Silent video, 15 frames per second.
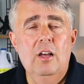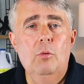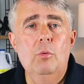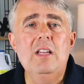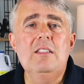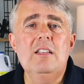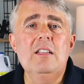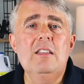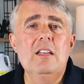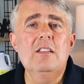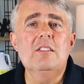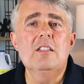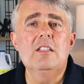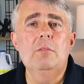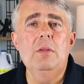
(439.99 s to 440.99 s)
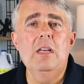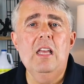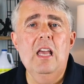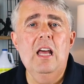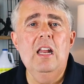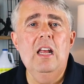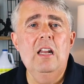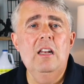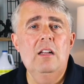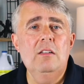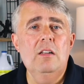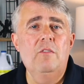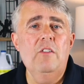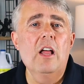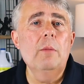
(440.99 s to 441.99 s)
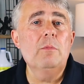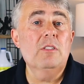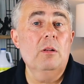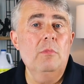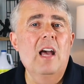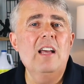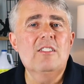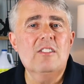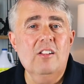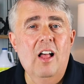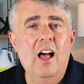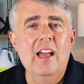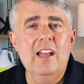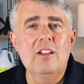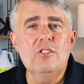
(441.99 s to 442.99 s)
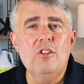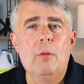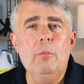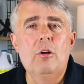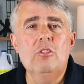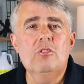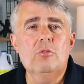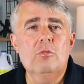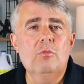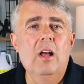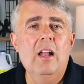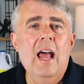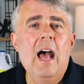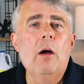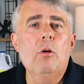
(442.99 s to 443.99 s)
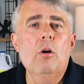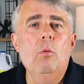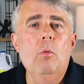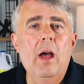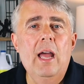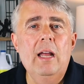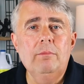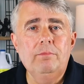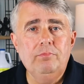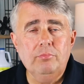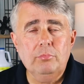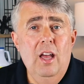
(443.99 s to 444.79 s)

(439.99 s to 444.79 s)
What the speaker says: We did this in the beginning and developed some nice clients almost an hour away.